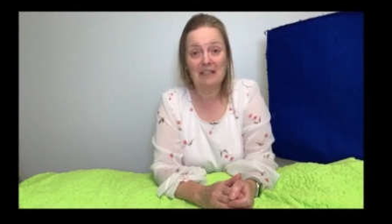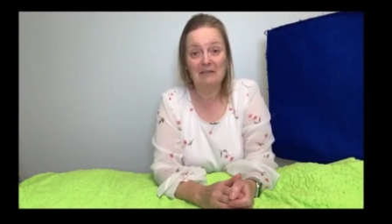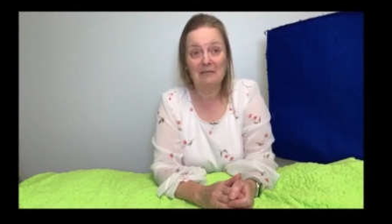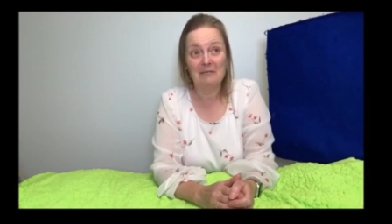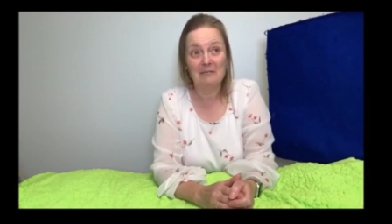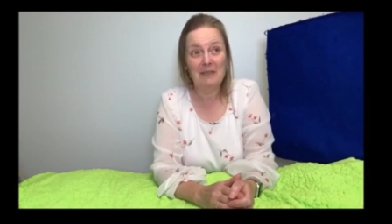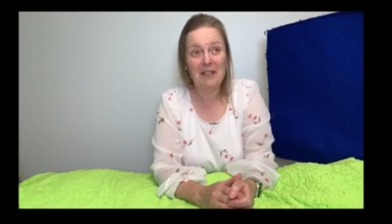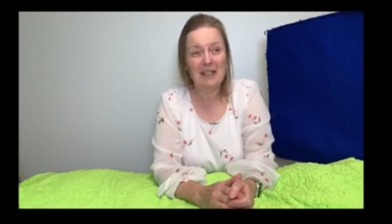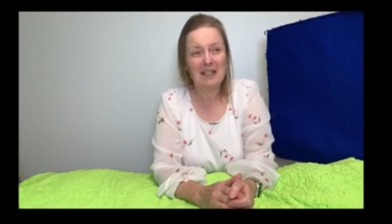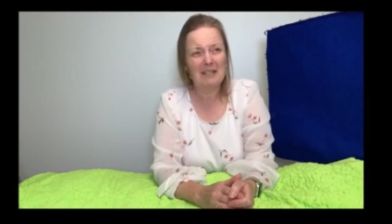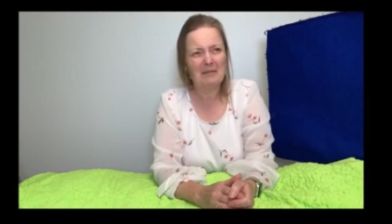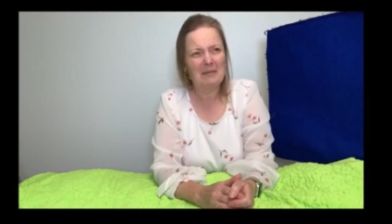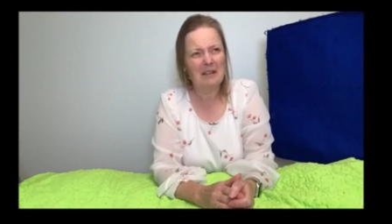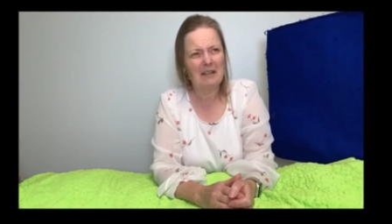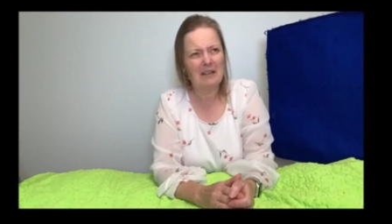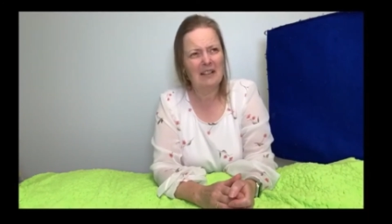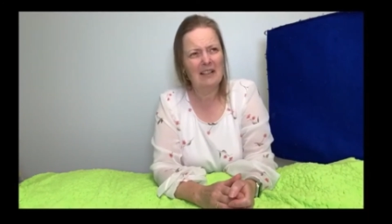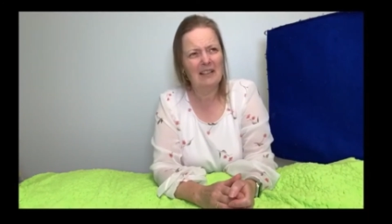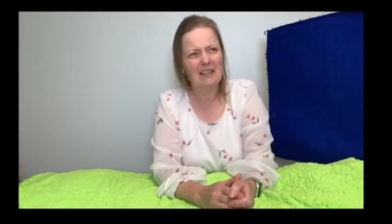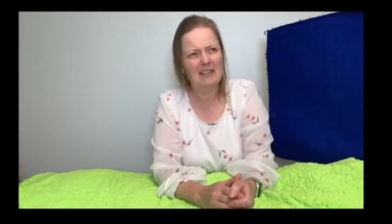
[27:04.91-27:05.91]
Makes me
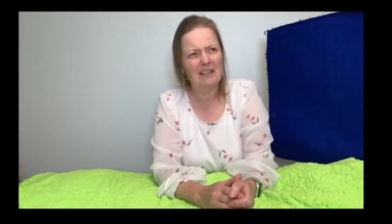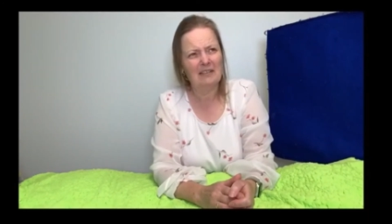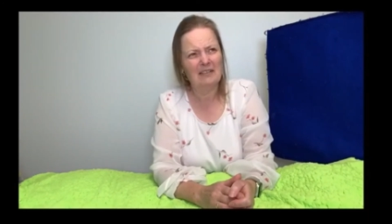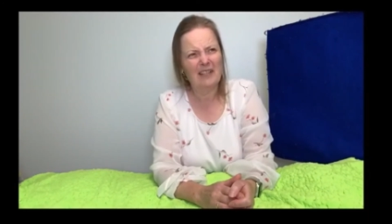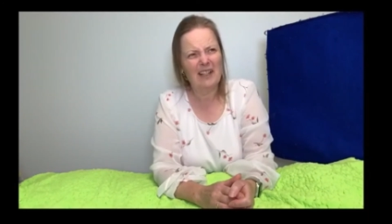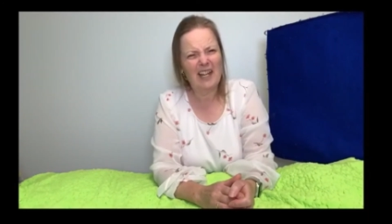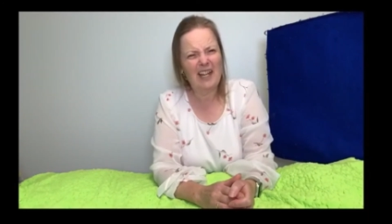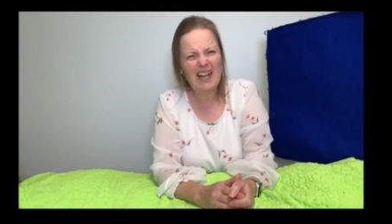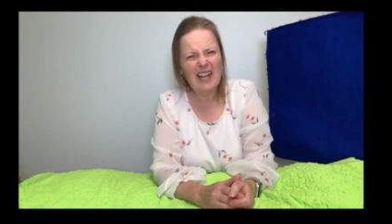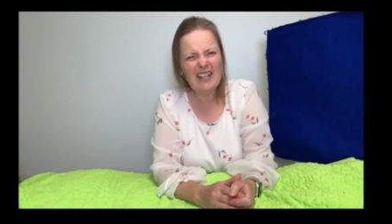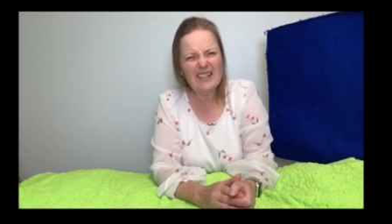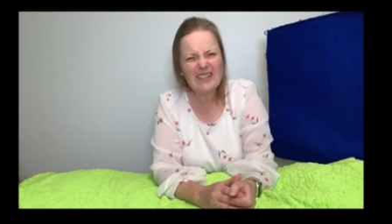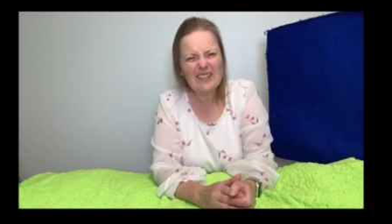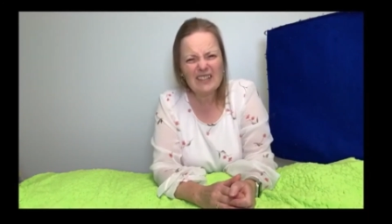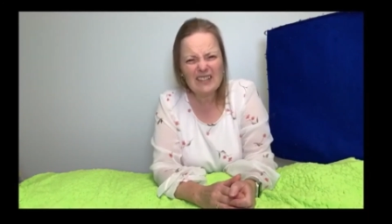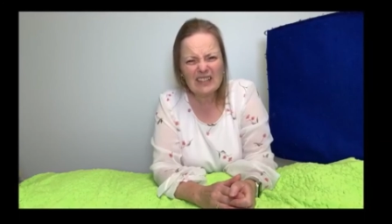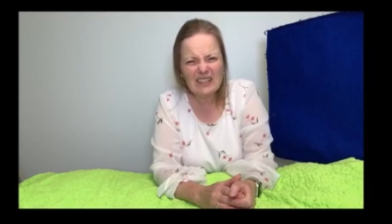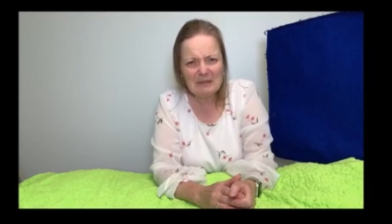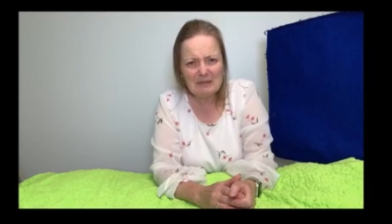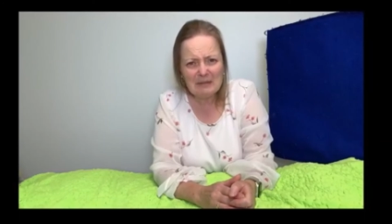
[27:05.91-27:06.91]
think of ice
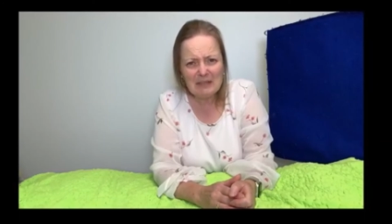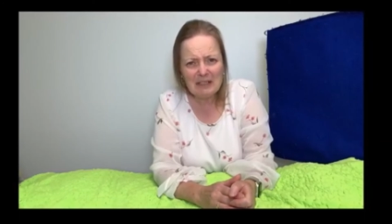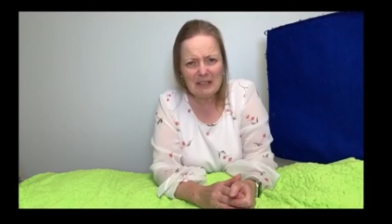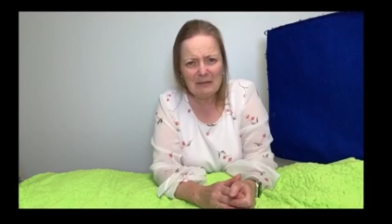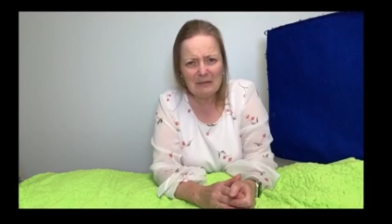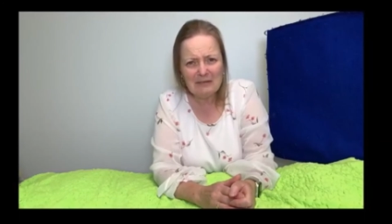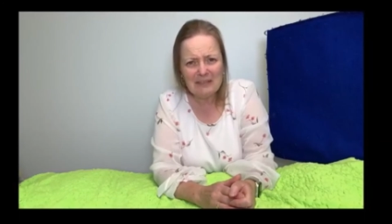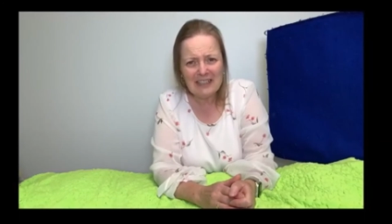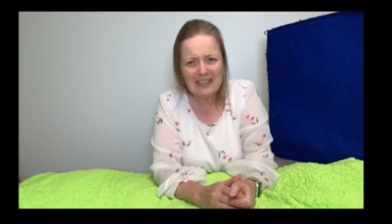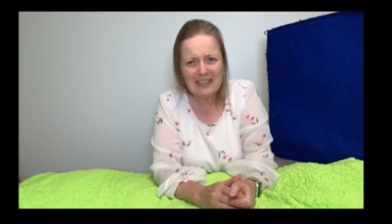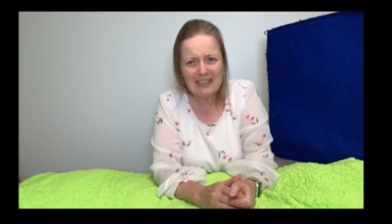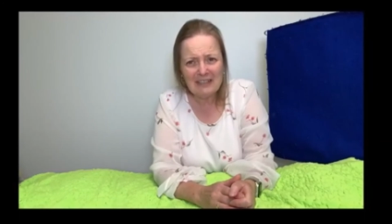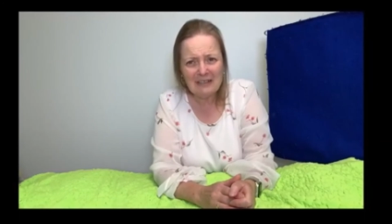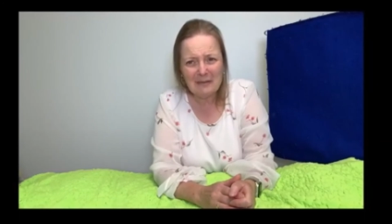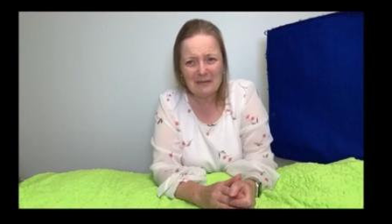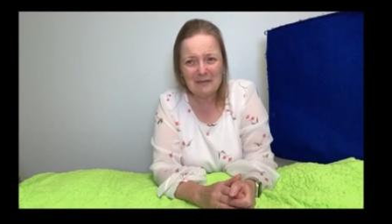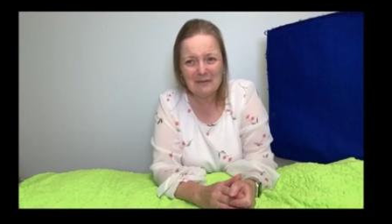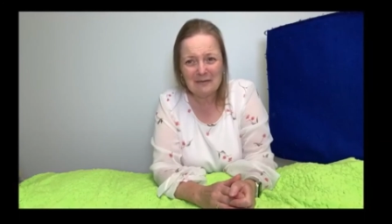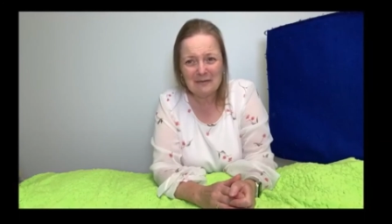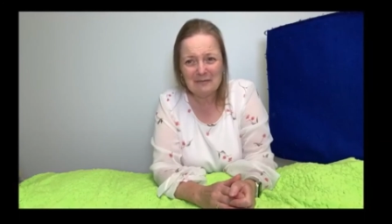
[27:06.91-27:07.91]
cream cone now.
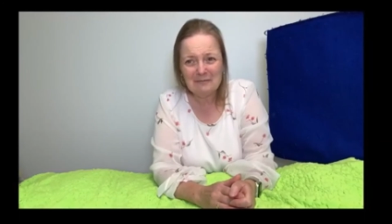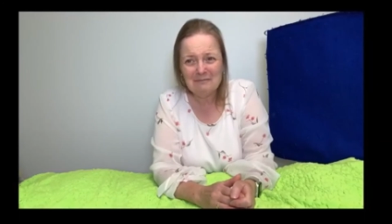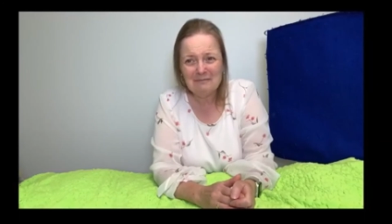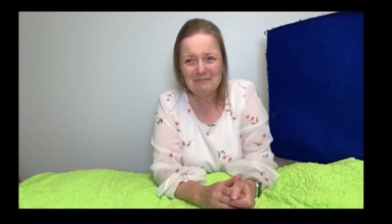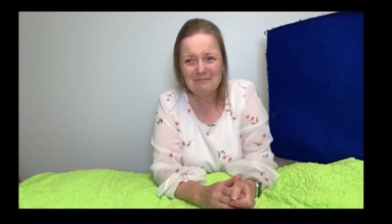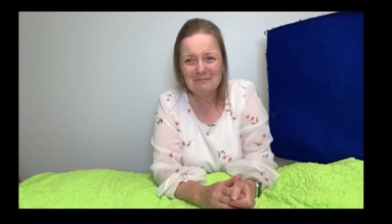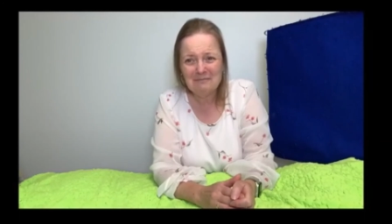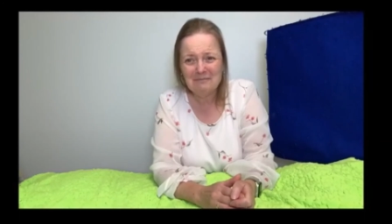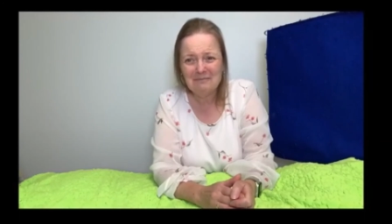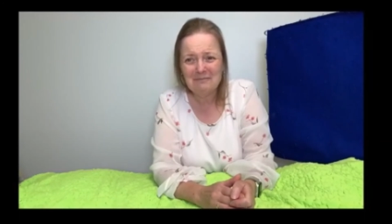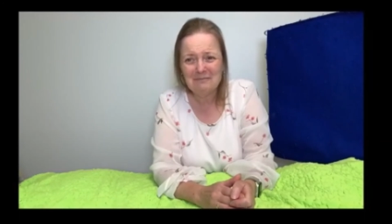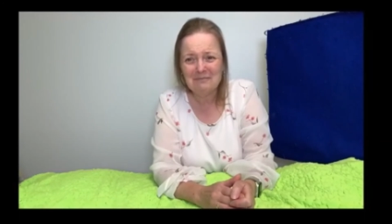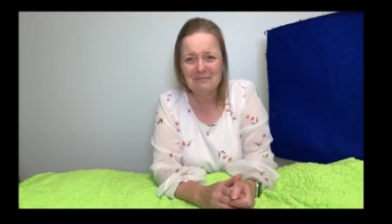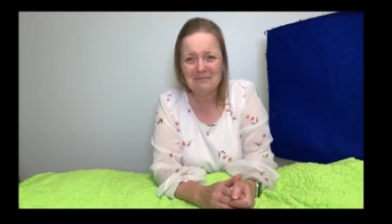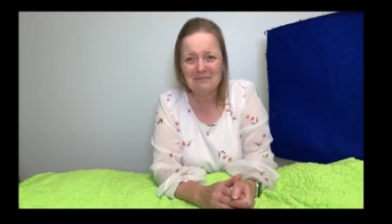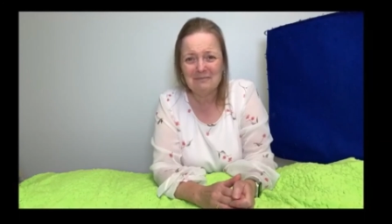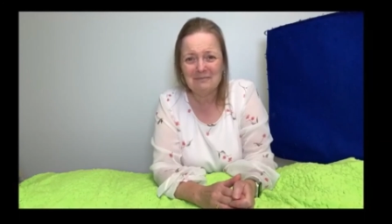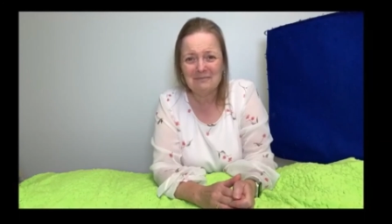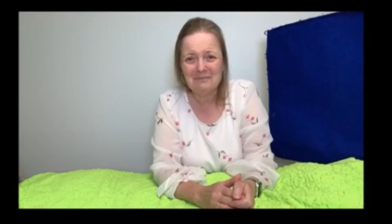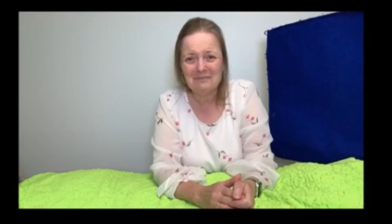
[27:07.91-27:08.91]

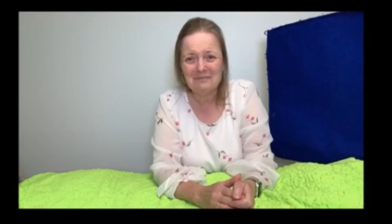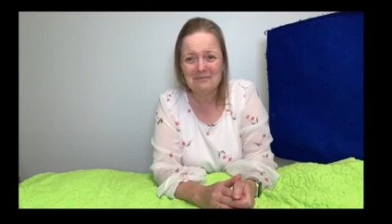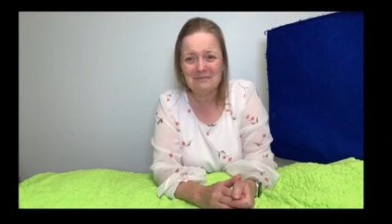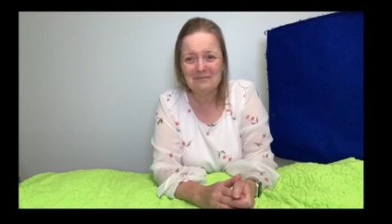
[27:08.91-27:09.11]
Hmm.